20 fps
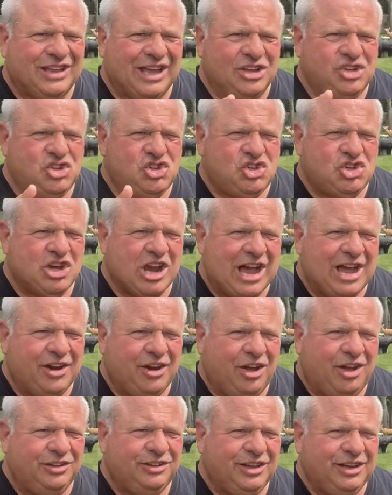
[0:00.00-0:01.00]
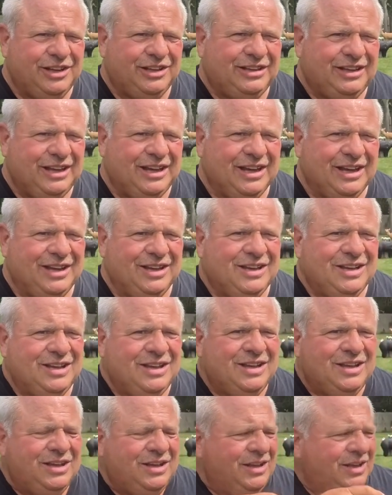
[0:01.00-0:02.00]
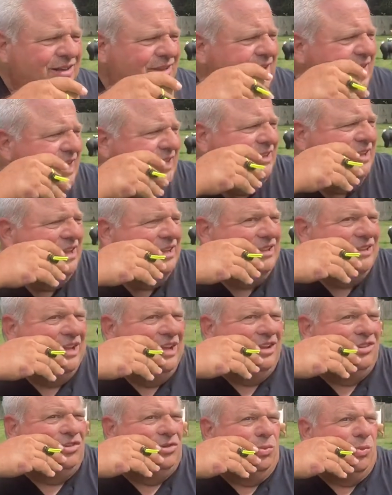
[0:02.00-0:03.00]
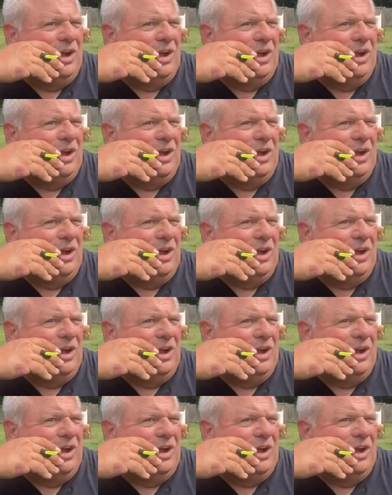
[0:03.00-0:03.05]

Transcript: that shot under the deer, they did this.